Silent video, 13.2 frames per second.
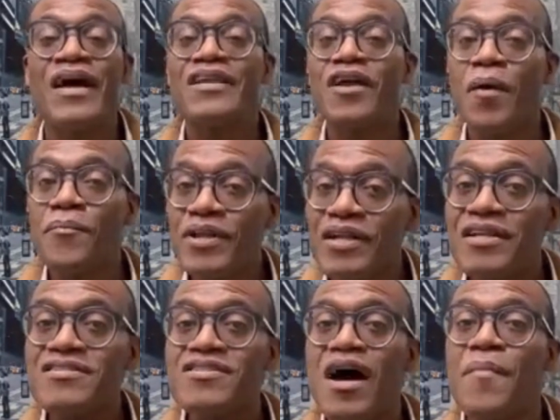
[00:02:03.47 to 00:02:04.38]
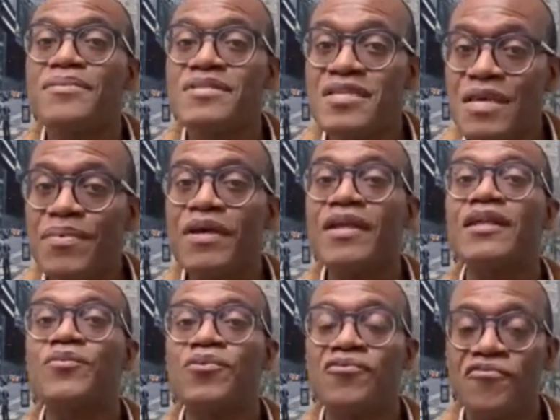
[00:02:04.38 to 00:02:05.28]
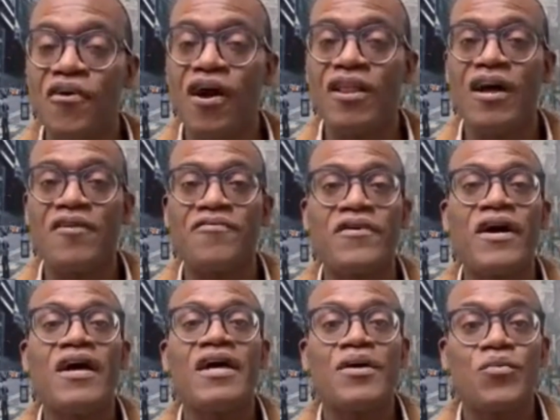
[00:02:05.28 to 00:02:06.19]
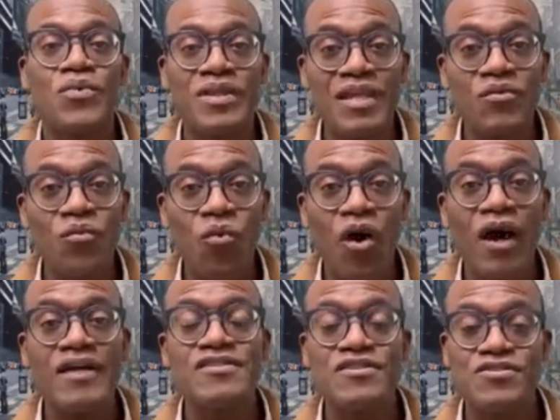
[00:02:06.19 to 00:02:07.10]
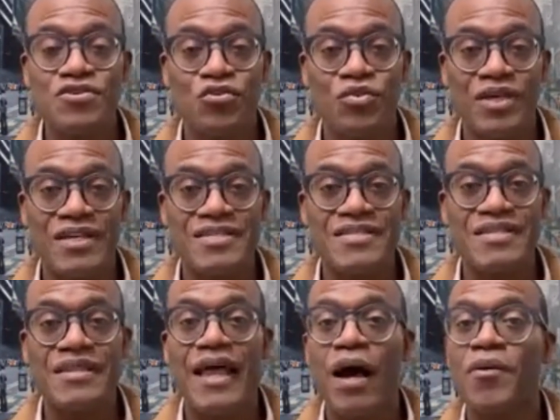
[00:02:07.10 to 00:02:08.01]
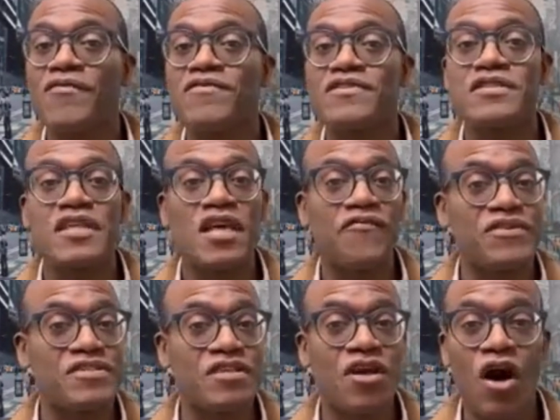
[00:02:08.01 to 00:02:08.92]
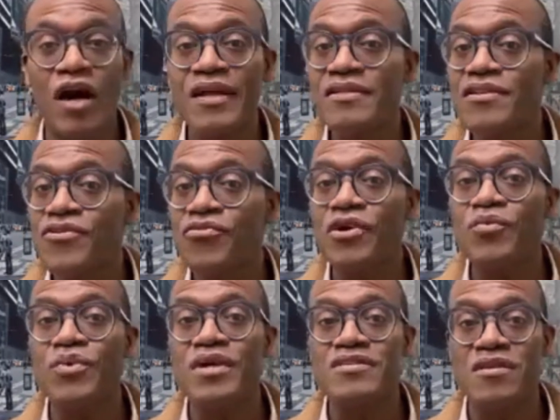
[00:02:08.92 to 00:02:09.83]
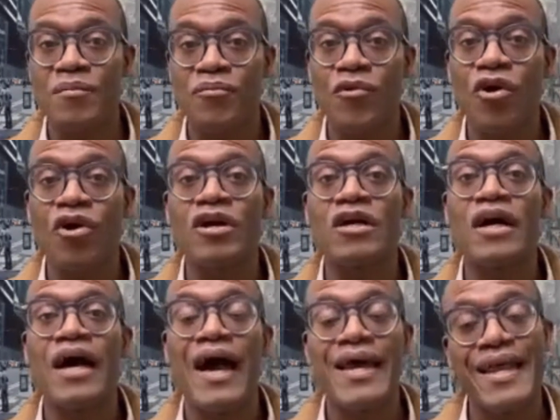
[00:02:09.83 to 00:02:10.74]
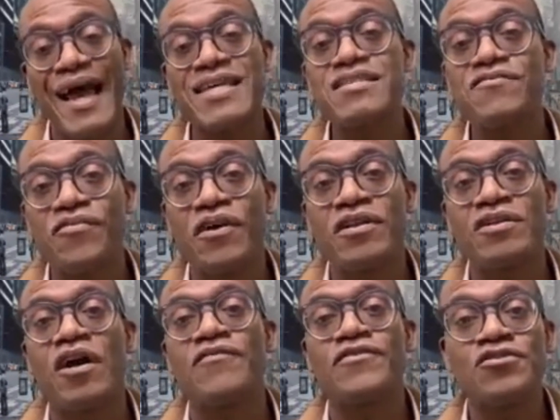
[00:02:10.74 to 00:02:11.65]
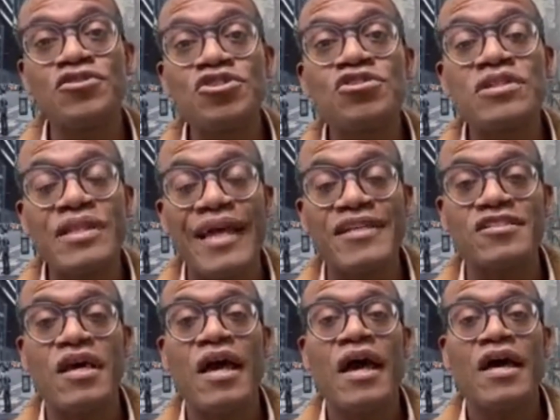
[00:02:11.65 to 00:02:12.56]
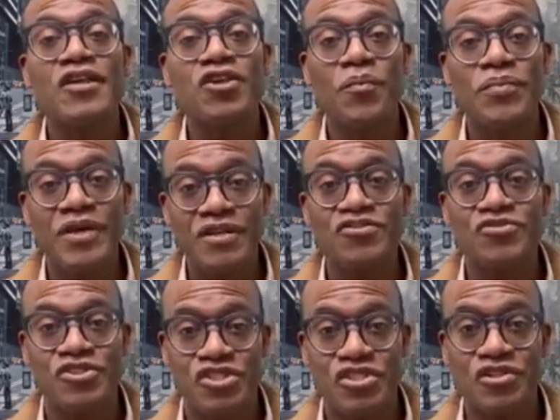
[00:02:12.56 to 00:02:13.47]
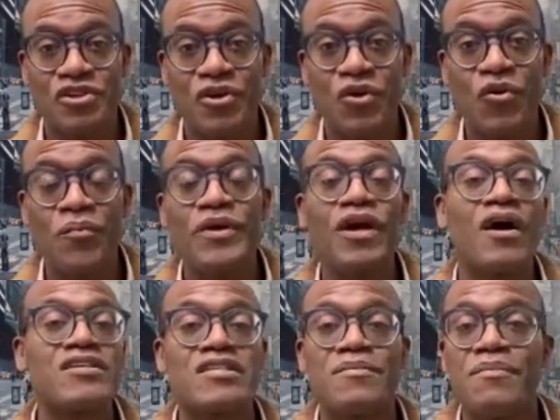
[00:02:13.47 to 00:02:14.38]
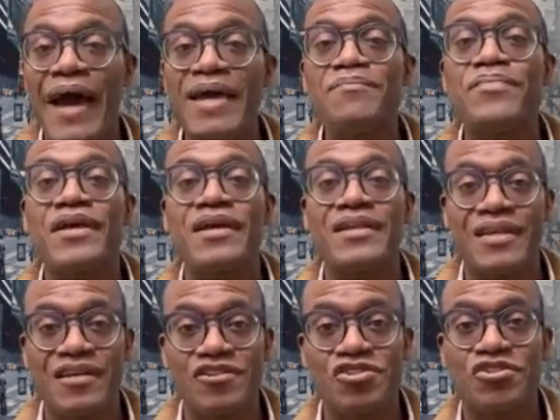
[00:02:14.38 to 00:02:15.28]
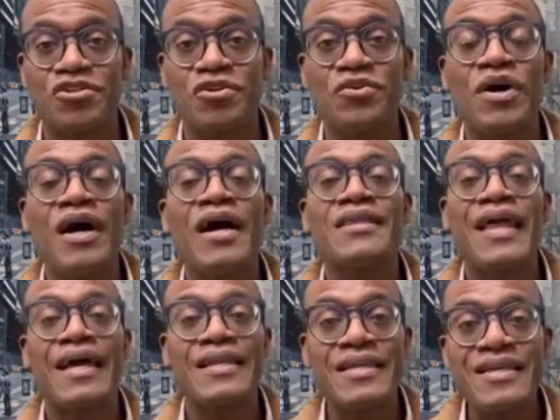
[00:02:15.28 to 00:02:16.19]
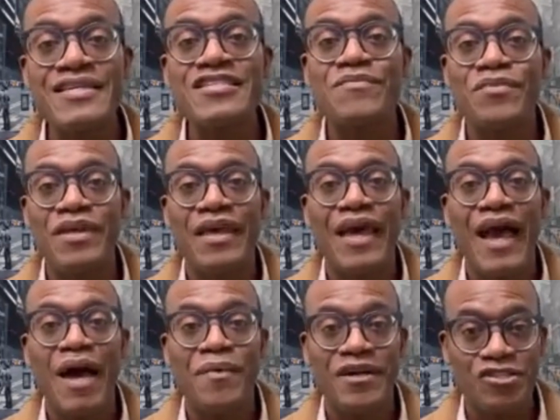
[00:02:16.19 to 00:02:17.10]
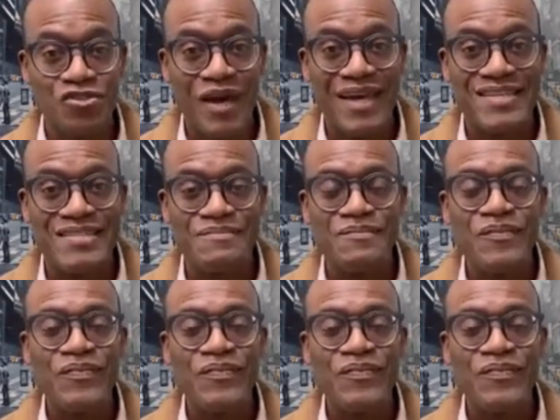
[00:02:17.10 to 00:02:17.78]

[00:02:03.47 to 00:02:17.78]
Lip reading: The umbilical stump typically will fall off within 1 to 2 weeks. Now, if it's gone 3 weeks or more and hasn't fallen off, you should let your pediatrician know, because it might be an issue that needs to be addressed.